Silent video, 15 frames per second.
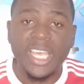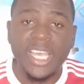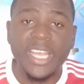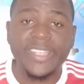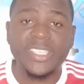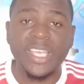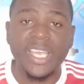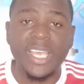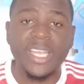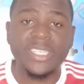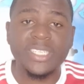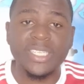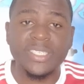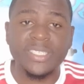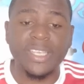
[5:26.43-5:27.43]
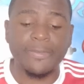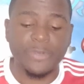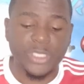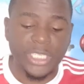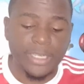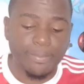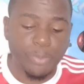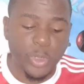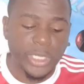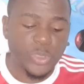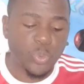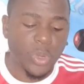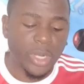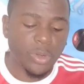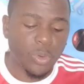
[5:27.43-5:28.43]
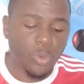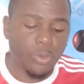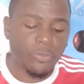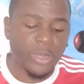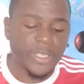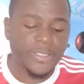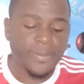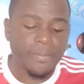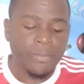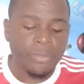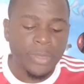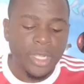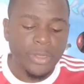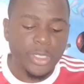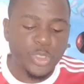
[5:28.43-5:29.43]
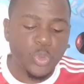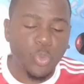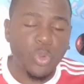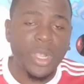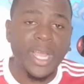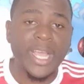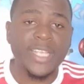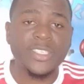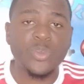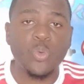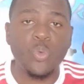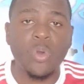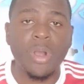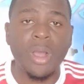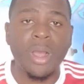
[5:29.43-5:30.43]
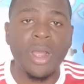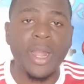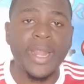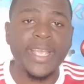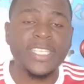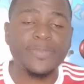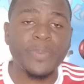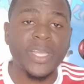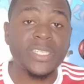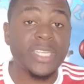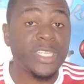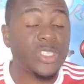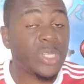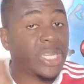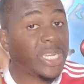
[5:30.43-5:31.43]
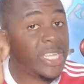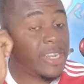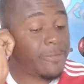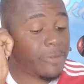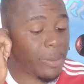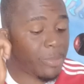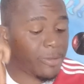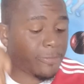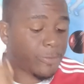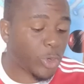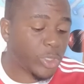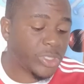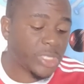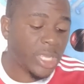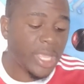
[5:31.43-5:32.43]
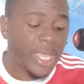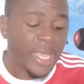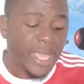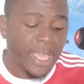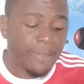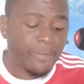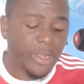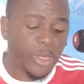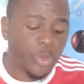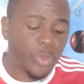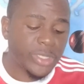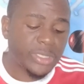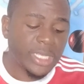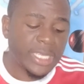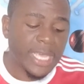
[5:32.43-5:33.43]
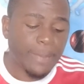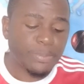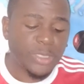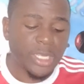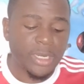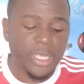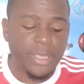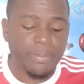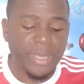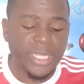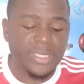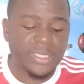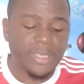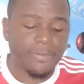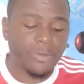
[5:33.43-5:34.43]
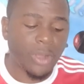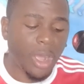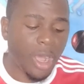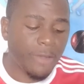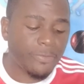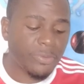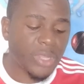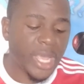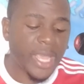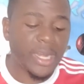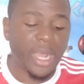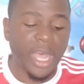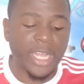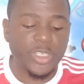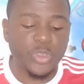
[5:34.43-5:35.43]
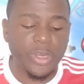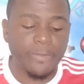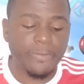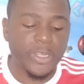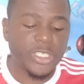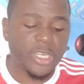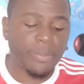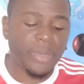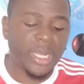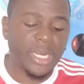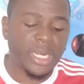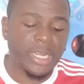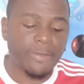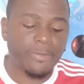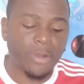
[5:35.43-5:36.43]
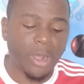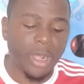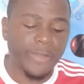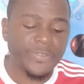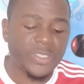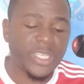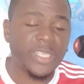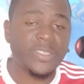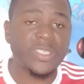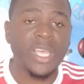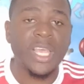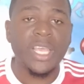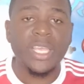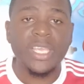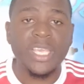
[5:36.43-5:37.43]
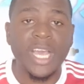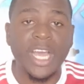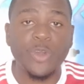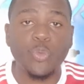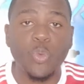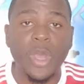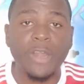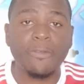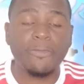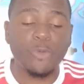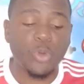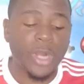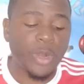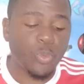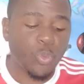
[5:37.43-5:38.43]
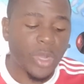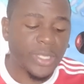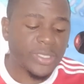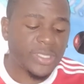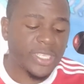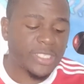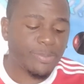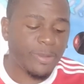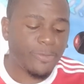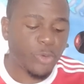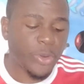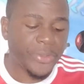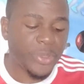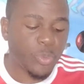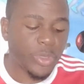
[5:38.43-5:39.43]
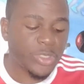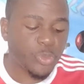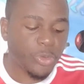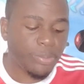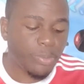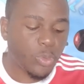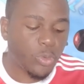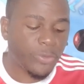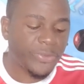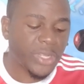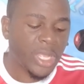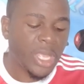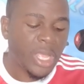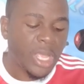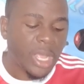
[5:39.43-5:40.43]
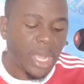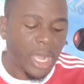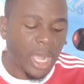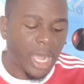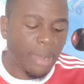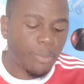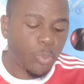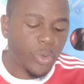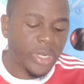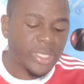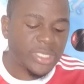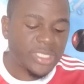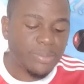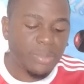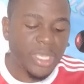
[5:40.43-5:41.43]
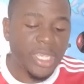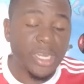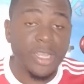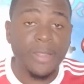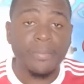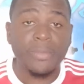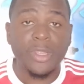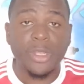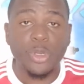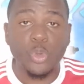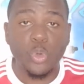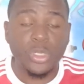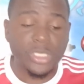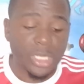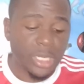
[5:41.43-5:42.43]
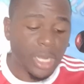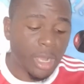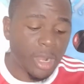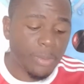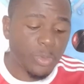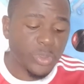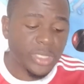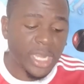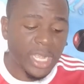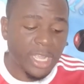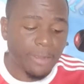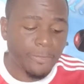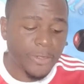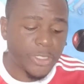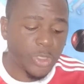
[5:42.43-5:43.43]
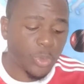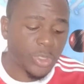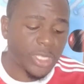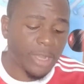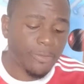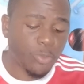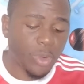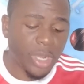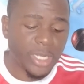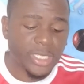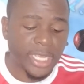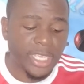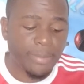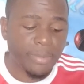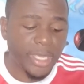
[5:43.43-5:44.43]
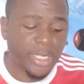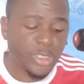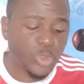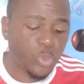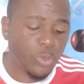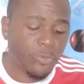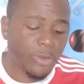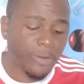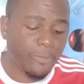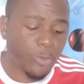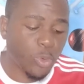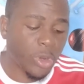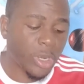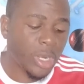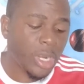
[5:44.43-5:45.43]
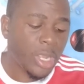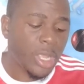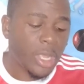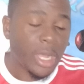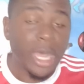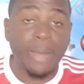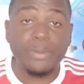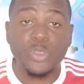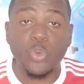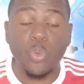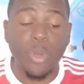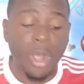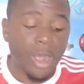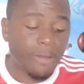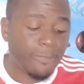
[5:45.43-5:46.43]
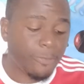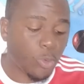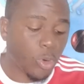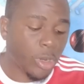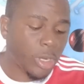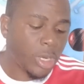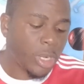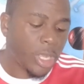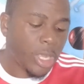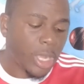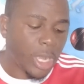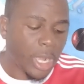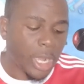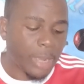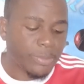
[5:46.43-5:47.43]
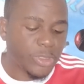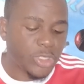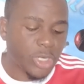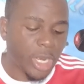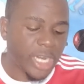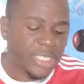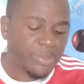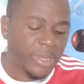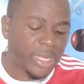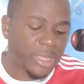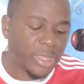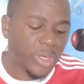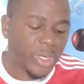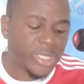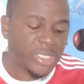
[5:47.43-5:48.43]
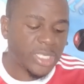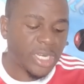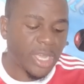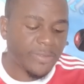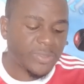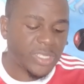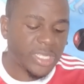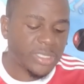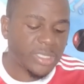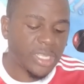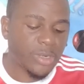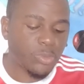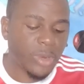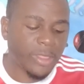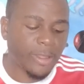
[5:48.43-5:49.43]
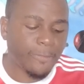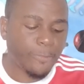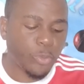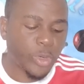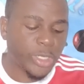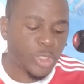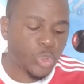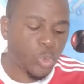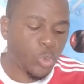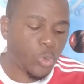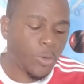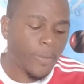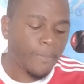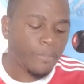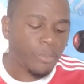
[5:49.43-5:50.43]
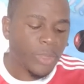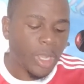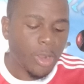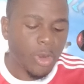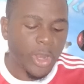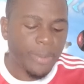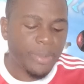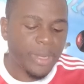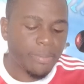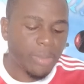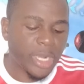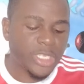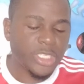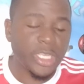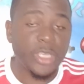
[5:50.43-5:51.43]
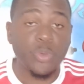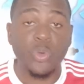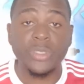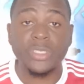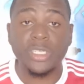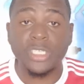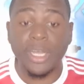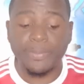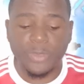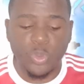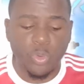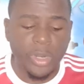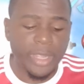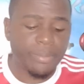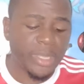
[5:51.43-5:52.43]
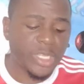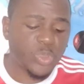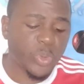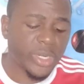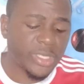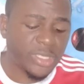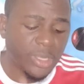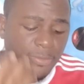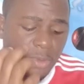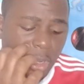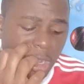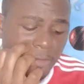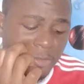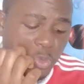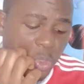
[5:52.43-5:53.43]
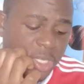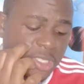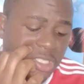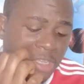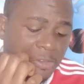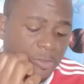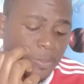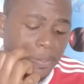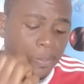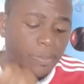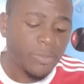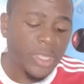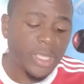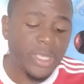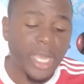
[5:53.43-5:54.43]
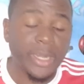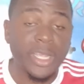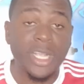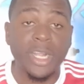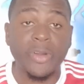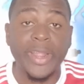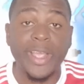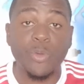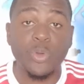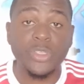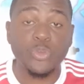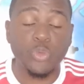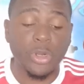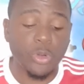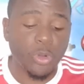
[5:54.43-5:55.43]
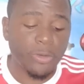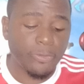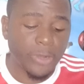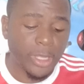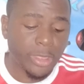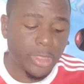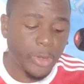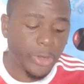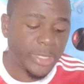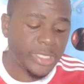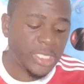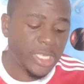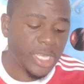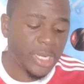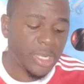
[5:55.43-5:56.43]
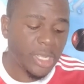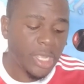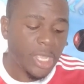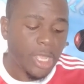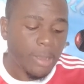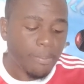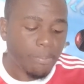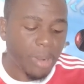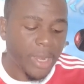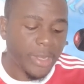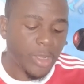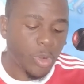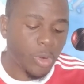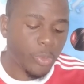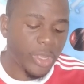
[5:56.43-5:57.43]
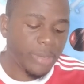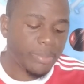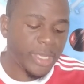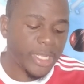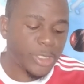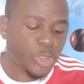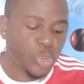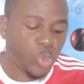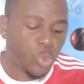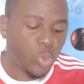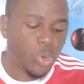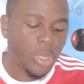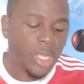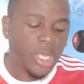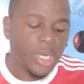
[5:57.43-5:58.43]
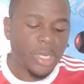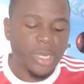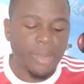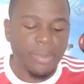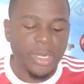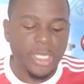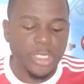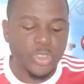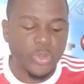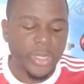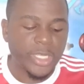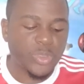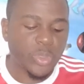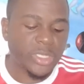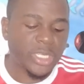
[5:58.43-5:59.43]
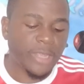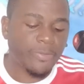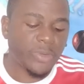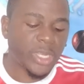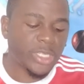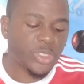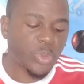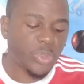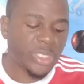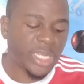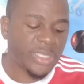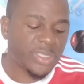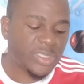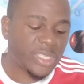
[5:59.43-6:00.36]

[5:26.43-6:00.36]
88 in 17.1 overs. The two guys who are expected to lead from the front, Evan Lewis, the captain, he made 7.5-9. Andre Fletcher made 11.5-6. He had 1.4 and 1.6 before he was removed. Will Smead looked almost like a fish out of water. He made 2 for 4, 2 of 4. George made 13 of 16, Rutherford 2. Corbin Bash, he was the top scorer, he made 27 of 27. Yannick Carrier was run out for 13. Bonnie Howell made 2. Dominic Drakes was left not out and